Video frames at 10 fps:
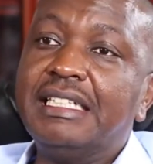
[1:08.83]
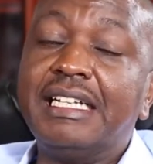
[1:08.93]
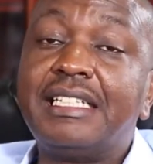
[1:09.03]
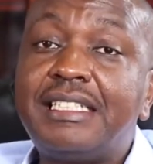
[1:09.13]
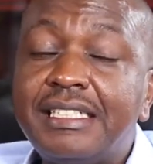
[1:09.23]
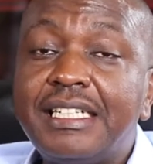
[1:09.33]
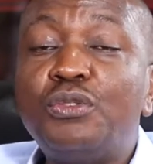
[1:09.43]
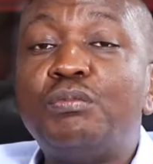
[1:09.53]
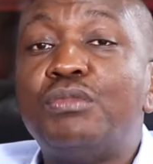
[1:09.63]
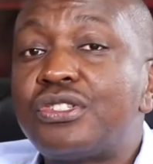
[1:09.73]
that tell
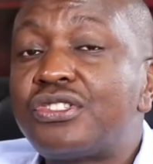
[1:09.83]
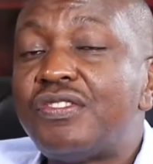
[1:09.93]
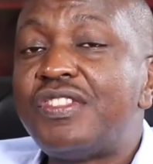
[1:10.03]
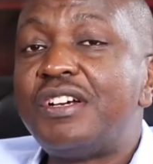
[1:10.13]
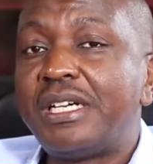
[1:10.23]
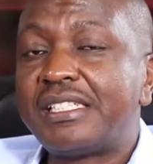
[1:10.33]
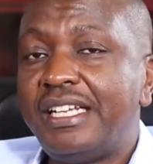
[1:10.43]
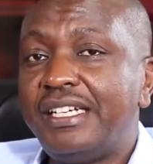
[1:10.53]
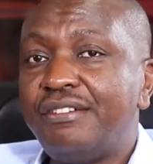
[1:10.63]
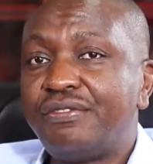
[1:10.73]
you most of them are
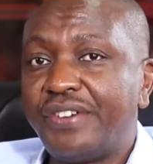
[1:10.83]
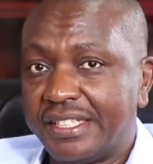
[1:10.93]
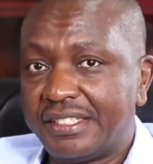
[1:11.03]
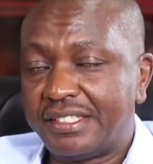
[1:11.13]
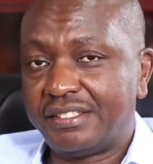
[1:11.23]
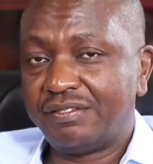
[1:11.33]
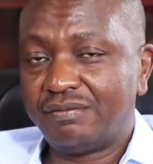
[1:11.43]
selling fakes.